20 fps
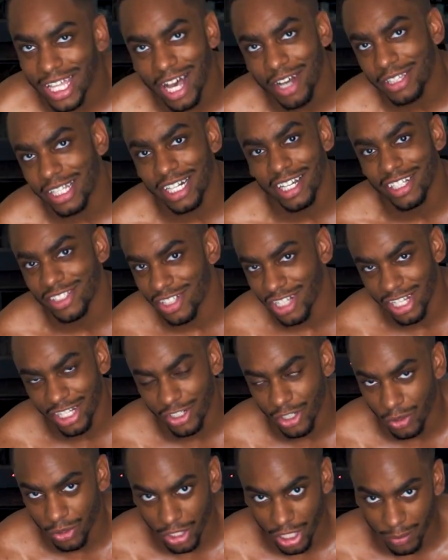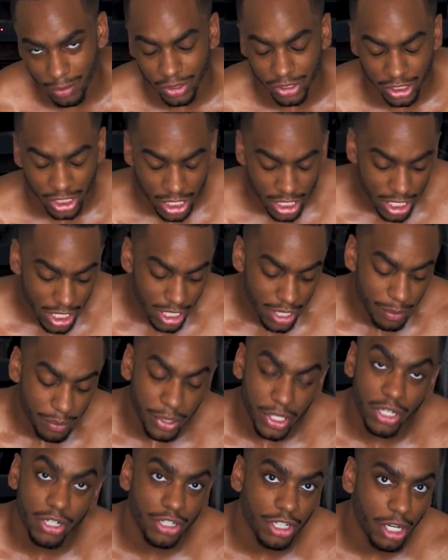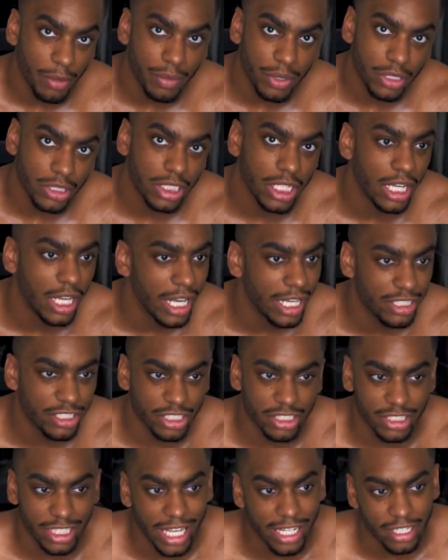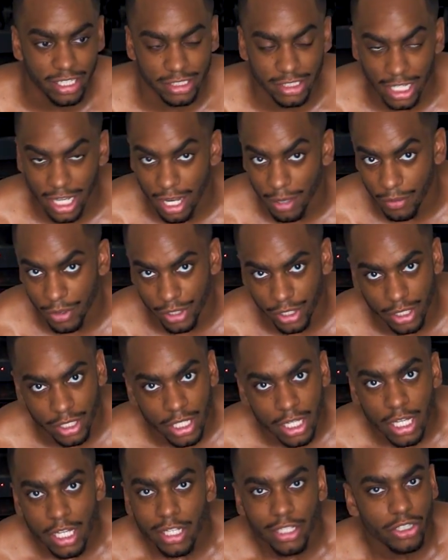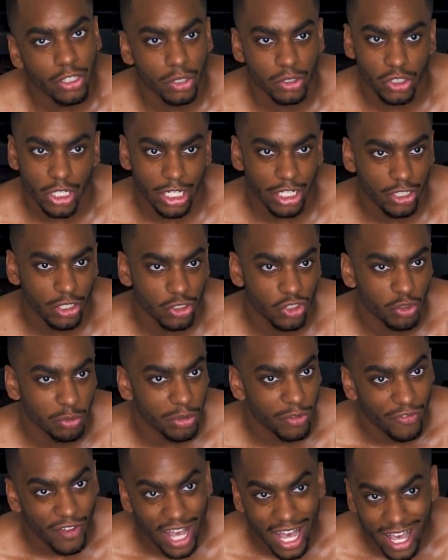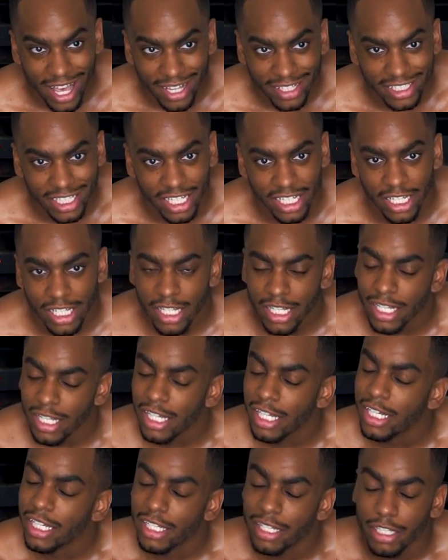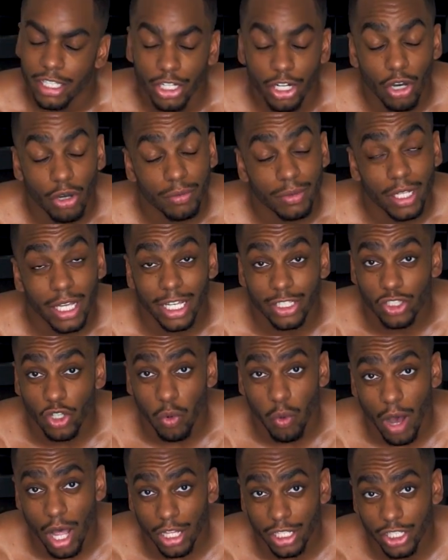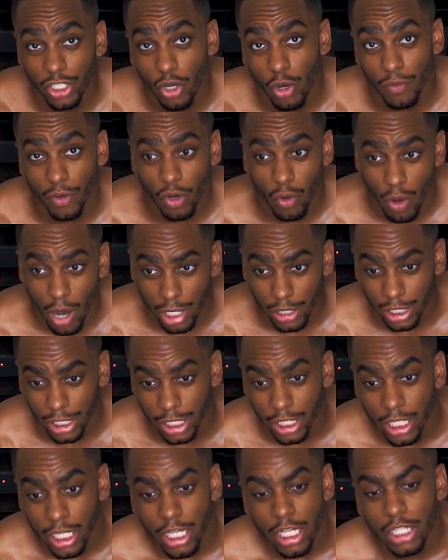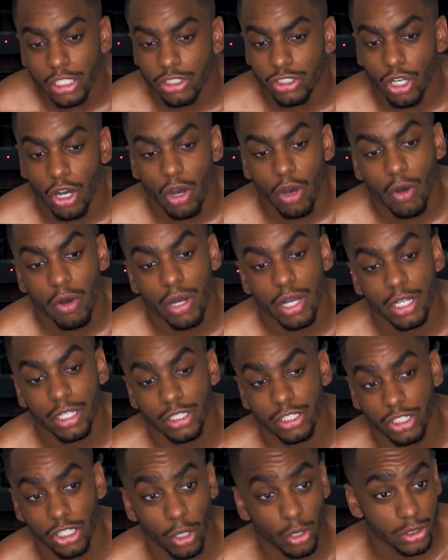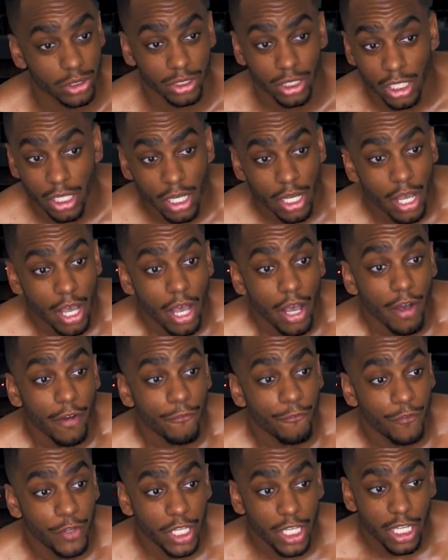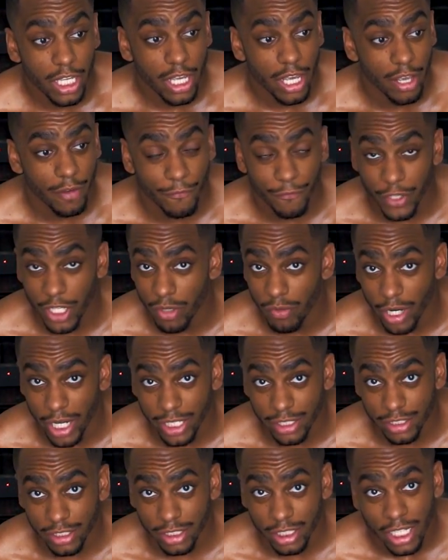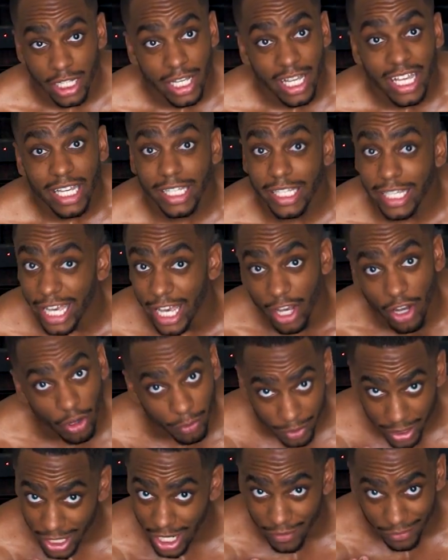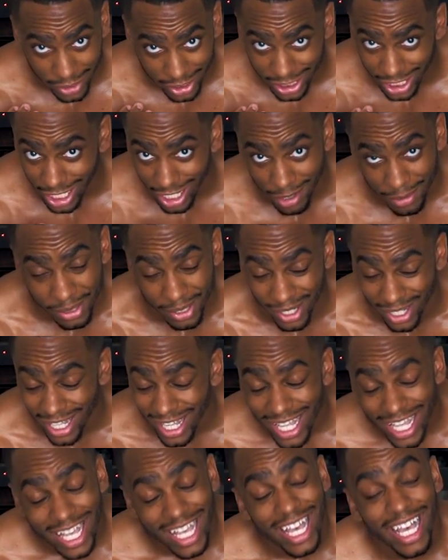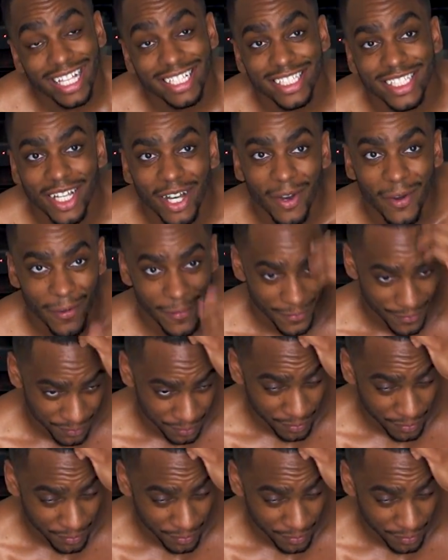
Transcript: count that as no numbers. Pure numbers, and just take your time with it. Don't try to go super fast. You know, it's quality over quantity. So those V raises kill me every time. And so